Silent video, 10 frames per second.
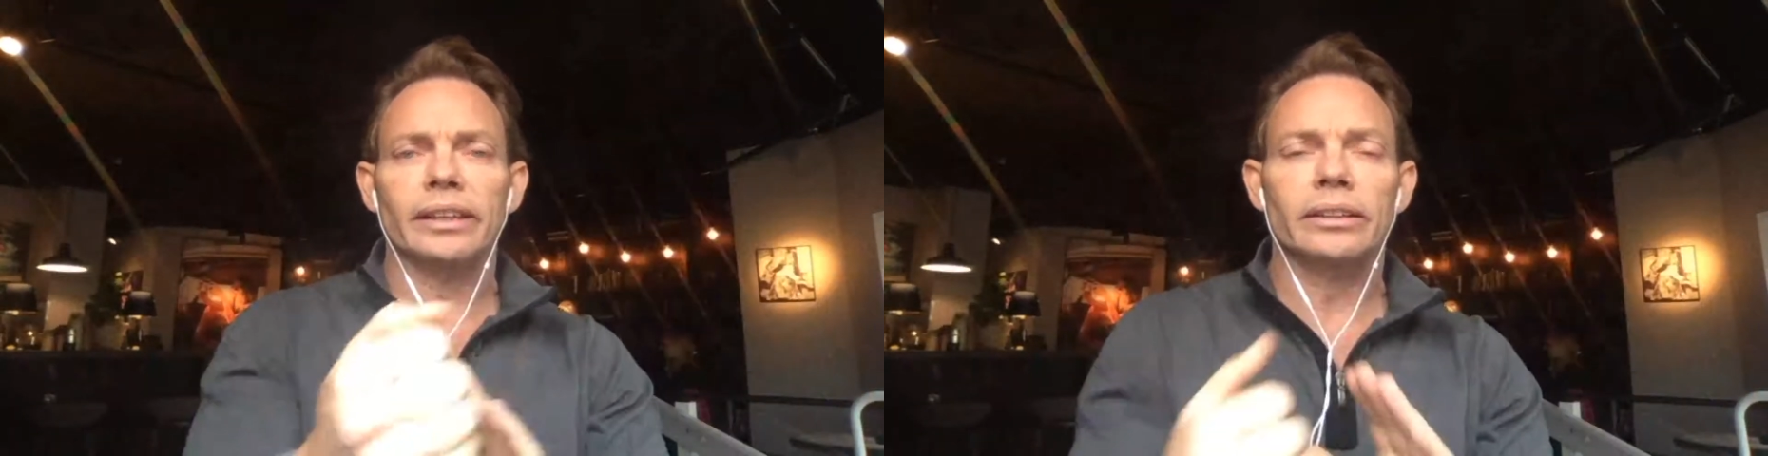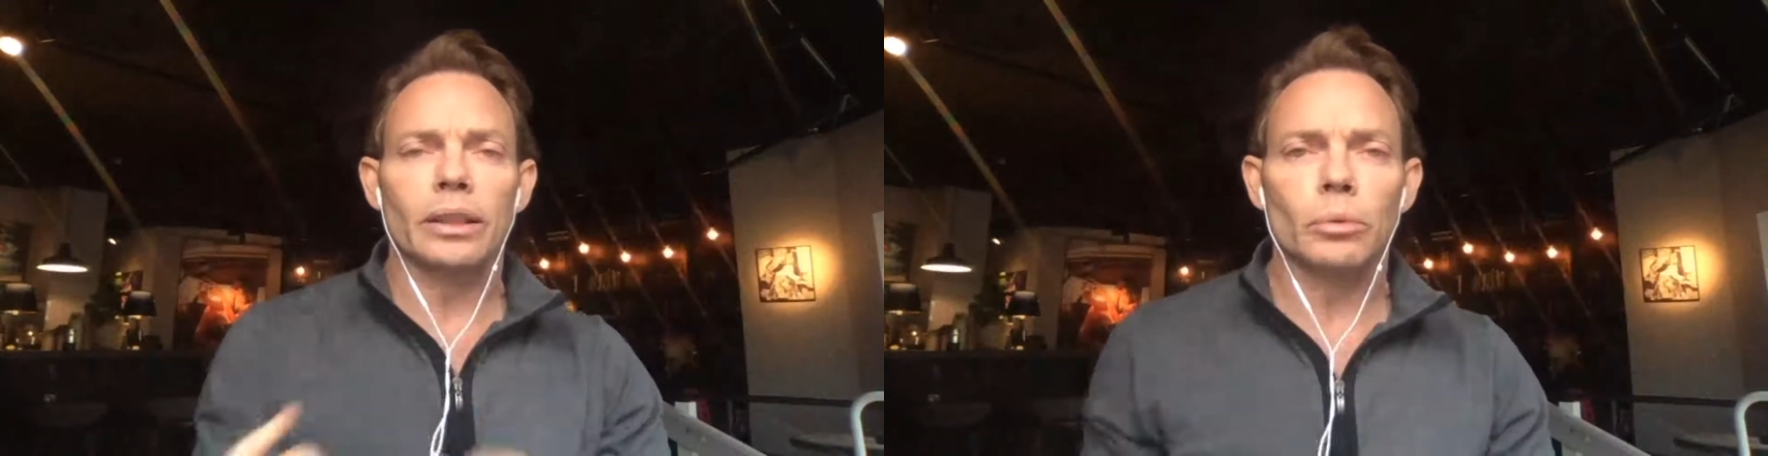
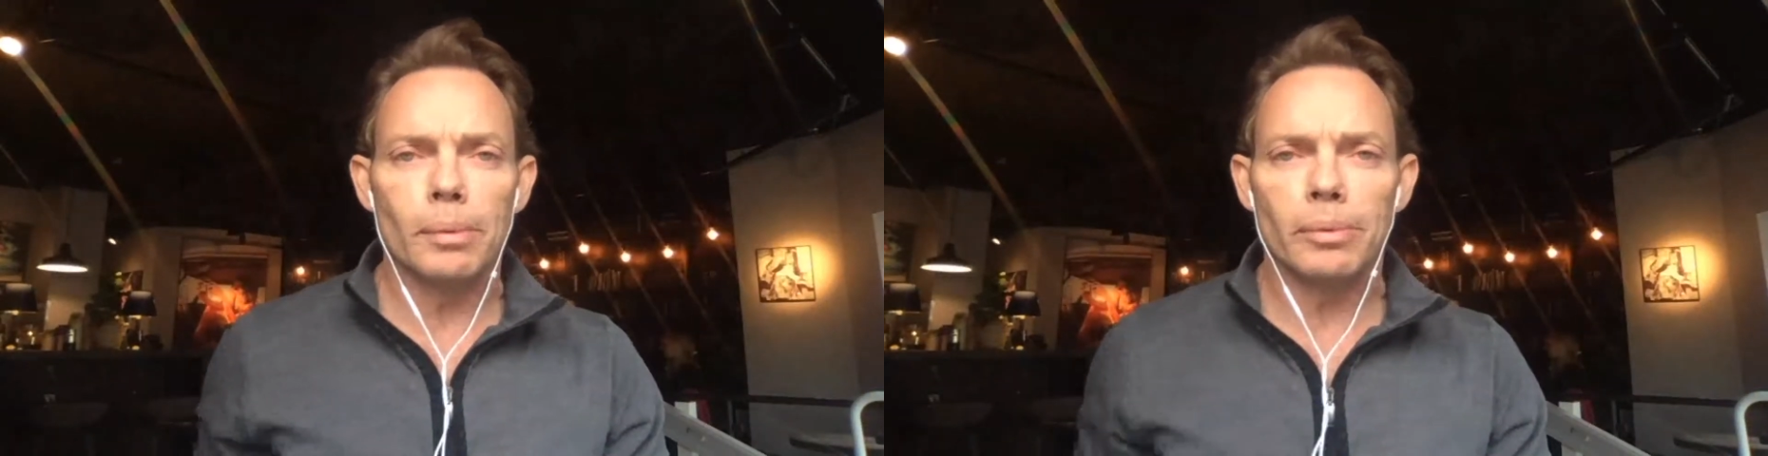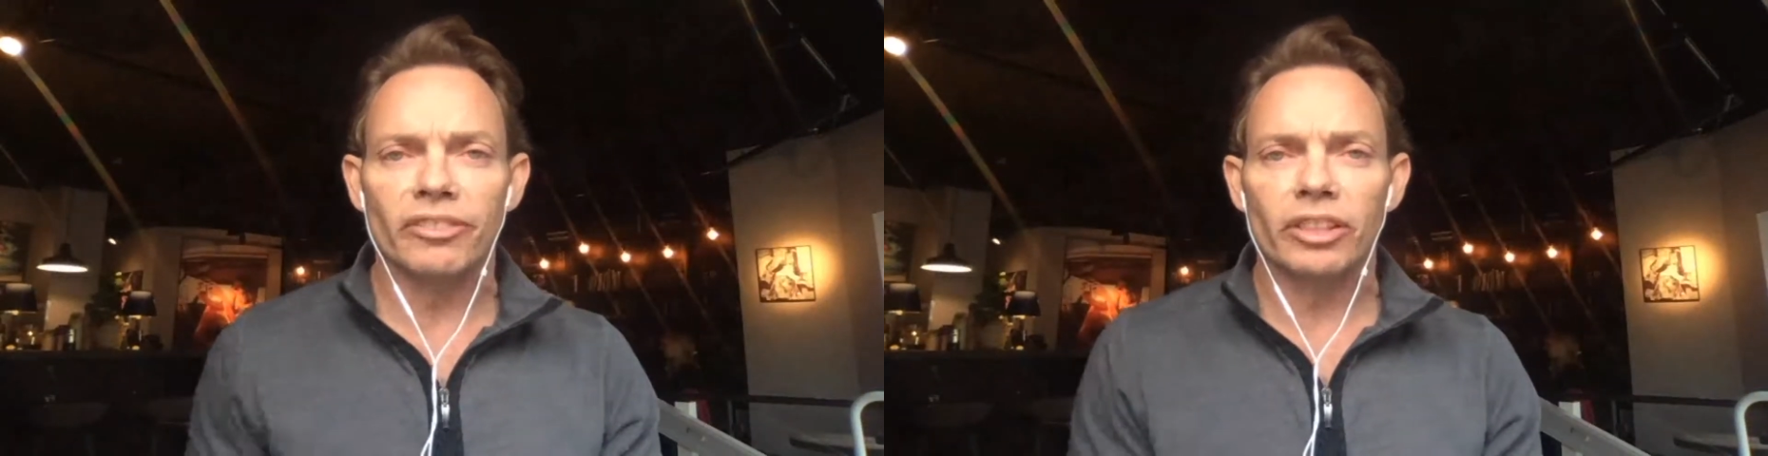into the
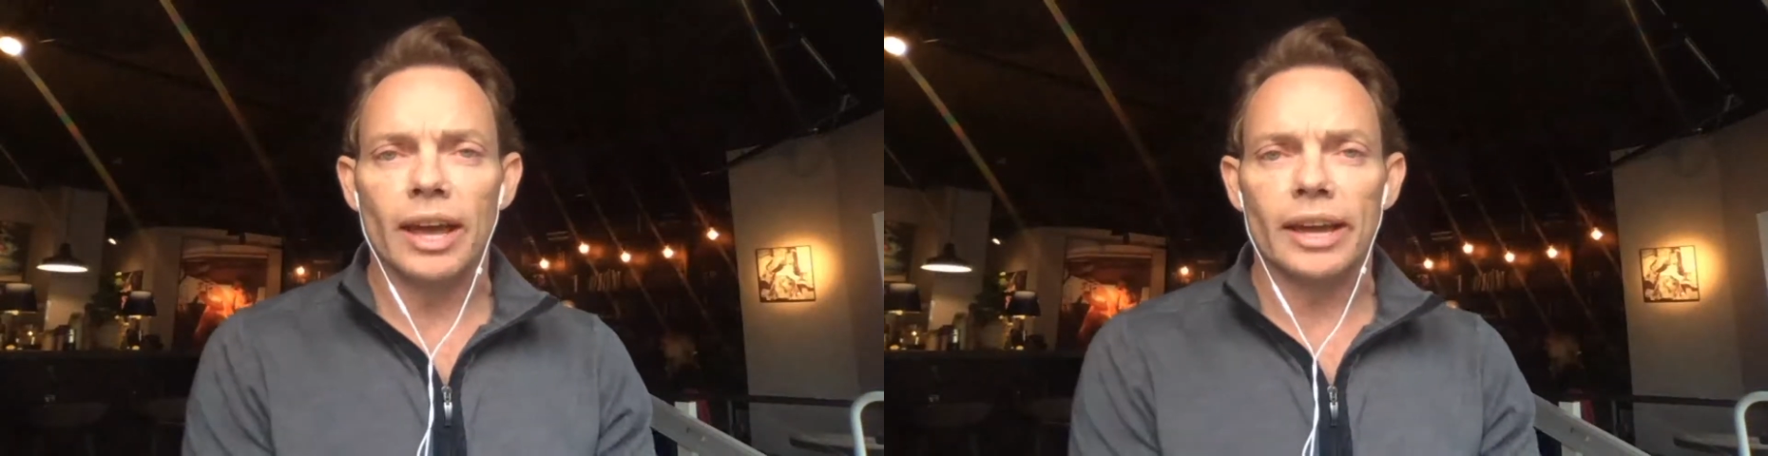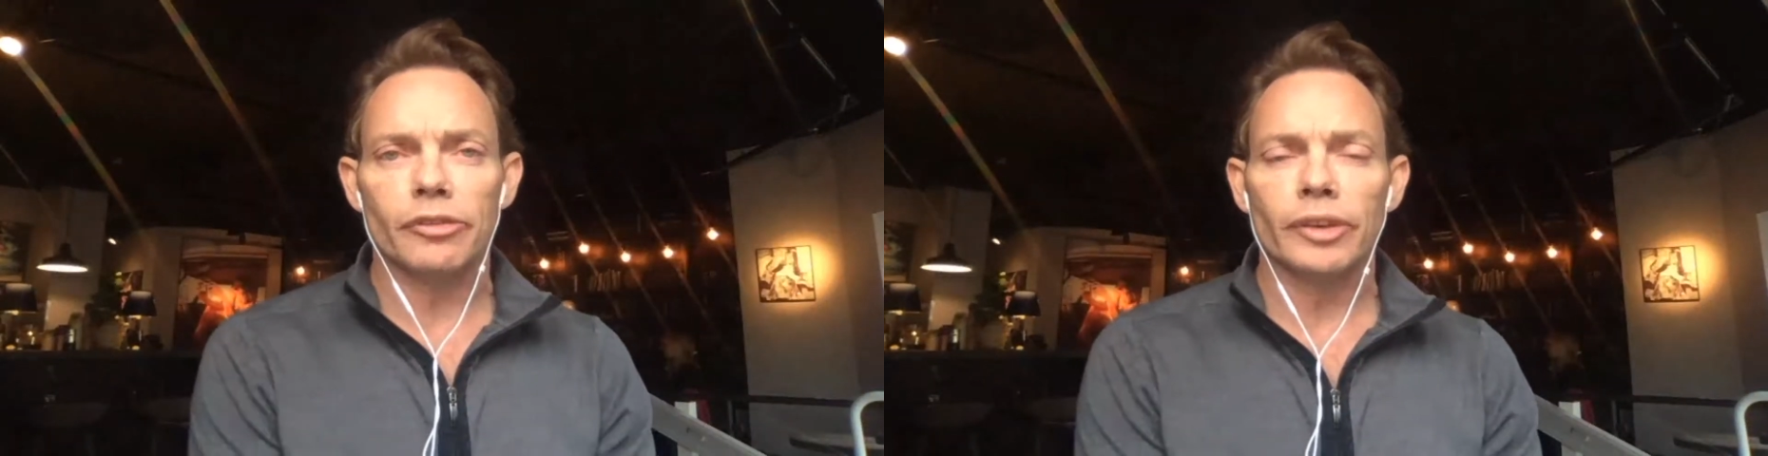web of
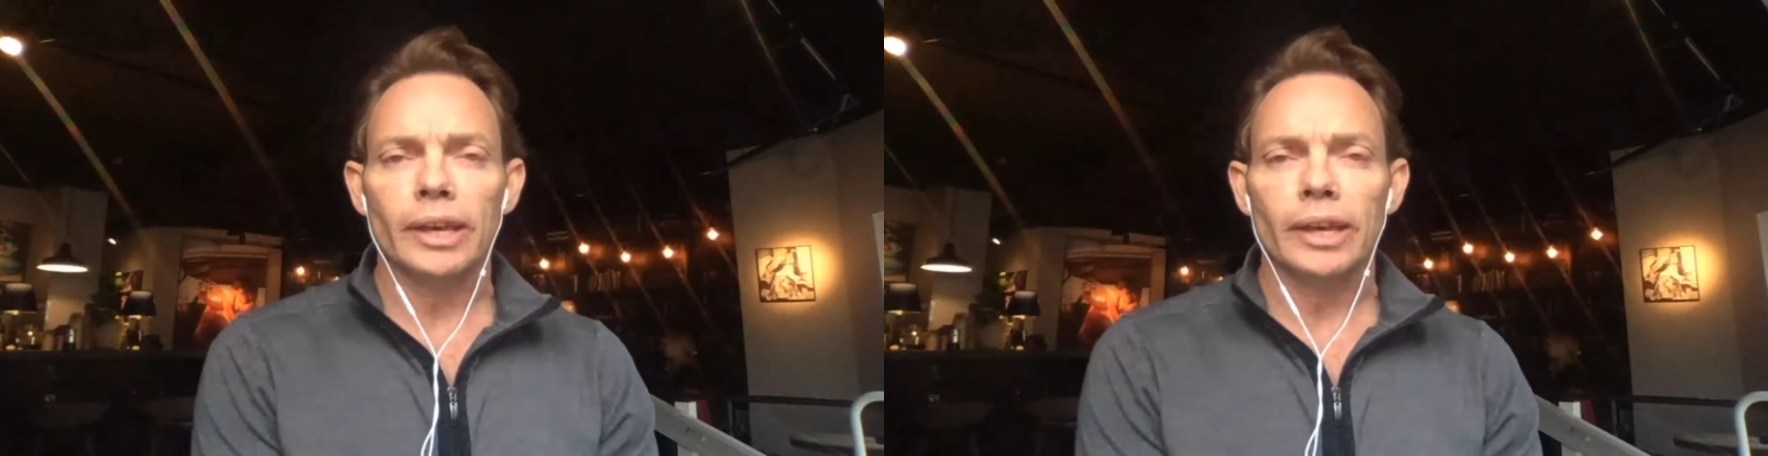life.